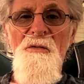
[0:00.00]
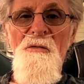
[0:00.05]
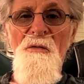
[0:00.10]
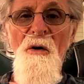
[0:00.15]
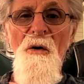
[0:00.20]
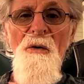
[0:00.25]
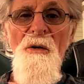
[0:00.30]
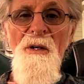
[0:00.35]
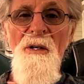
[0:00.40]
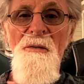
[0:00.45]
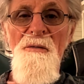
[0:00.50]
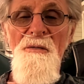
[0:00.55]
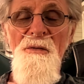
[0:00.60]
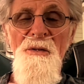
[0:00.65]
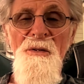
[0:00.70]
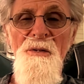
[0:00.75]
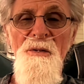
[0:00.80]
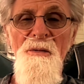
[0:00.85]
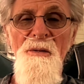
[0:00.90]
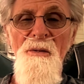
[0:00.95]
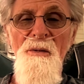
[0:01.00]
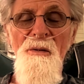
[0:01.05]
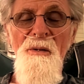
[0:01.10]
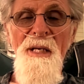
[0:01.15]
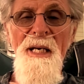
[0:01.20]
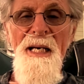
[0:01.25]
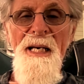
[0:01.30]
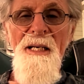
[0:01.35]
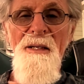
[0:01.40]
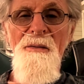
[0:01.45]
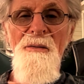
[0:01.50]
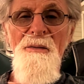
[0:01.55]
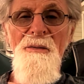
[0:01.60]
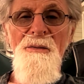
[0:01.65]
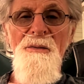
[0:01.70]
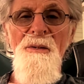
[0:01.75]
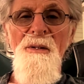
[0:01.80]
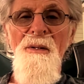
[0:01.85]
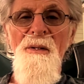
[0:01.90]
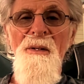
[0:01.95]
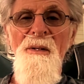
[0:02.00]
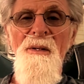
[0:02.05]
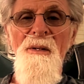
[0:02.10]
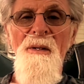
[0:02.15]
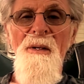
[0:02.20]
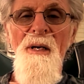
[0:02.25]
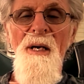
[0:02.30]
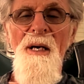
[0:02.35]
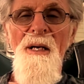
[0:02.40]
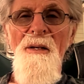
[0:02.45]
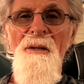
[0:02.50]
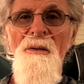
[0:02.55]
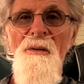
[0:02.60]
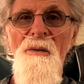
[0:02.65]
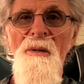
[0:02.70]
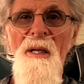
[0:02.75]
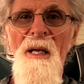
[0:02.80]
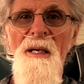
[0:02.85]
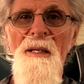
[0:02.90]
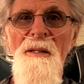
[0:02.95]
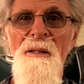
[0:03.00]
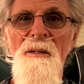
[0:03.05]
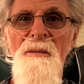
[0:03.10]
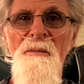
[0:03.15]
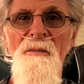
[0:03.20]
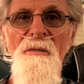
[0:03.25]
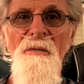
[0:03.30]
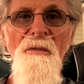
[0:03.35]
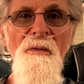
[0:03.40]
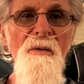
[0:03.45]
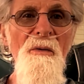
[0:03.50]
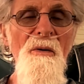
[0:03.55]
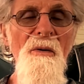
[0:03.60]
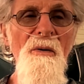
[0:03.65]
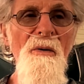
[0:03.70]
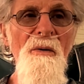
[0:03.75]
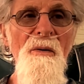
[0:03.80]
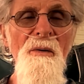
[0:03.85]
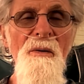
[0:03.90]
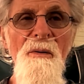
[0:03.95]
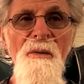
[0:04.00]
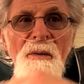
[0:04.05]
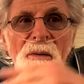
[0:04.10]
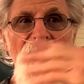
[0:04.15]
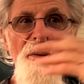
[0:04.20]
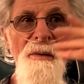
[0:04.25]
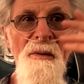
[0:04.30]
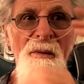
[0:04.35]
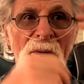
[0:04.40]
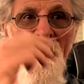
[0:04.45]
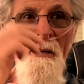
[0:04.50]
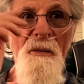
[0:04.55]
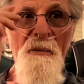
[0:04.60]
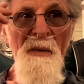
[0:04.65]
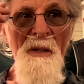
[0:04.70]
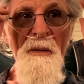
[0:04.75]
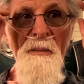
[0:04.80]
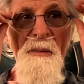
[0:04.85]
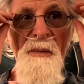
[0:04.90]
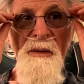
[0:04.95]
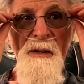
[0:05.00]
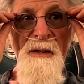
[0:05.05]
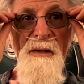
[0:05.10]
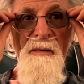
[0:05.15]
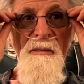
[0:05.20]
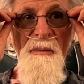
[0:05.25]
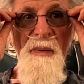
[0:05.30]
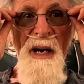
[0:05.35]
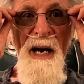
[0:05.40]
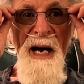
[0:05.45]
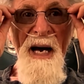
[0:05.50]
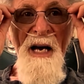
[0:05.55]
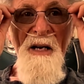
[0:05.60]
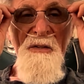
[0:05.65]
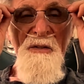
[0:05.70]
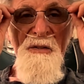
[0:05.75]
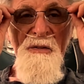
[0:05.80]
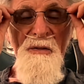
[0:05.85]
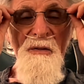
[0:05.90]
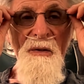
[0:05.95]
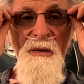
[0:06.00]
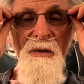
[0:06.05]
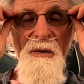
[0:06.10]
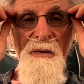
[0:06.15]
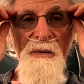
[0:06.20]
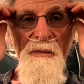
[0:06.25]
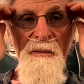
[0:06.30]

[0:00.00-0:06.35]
votives, little candles, and you light them for people that have passed or